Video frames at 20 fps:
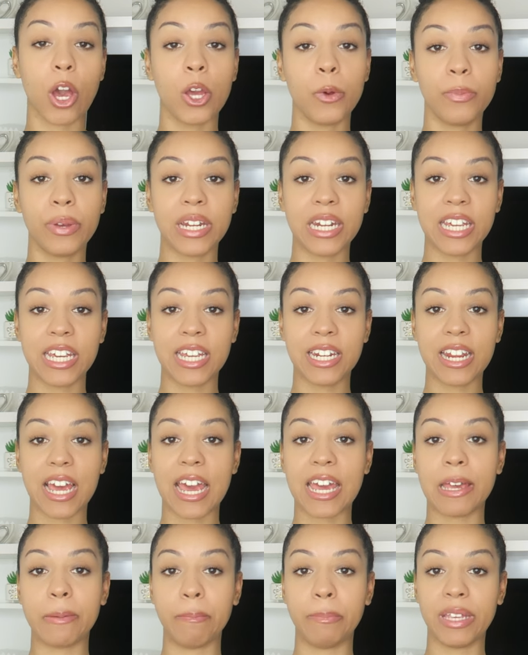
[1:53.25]
opening
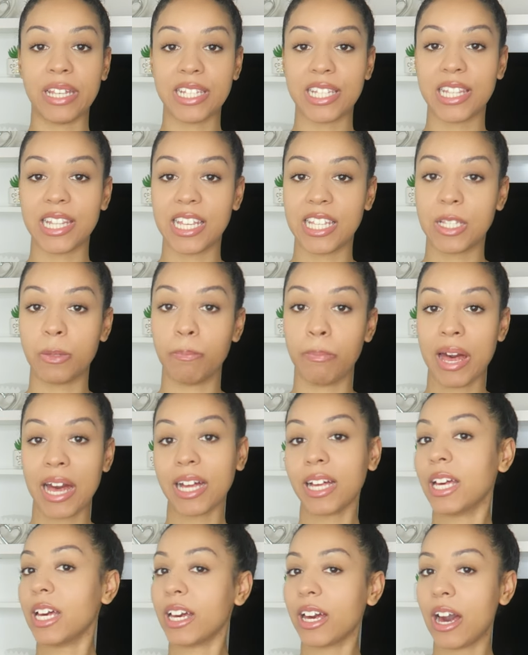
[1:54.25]
a business
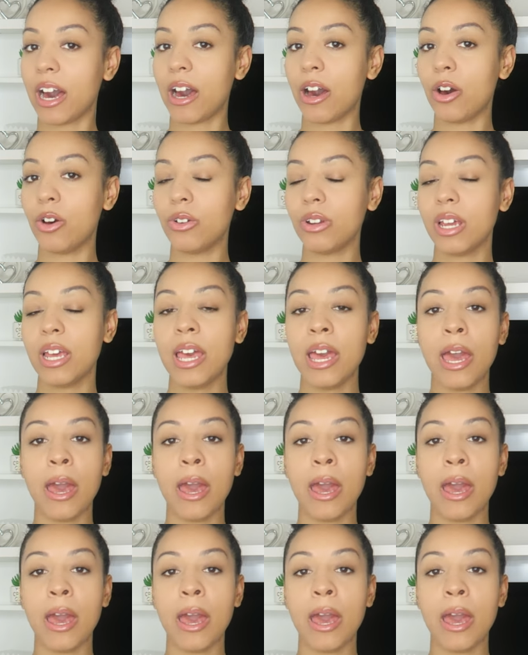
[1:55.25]
bank account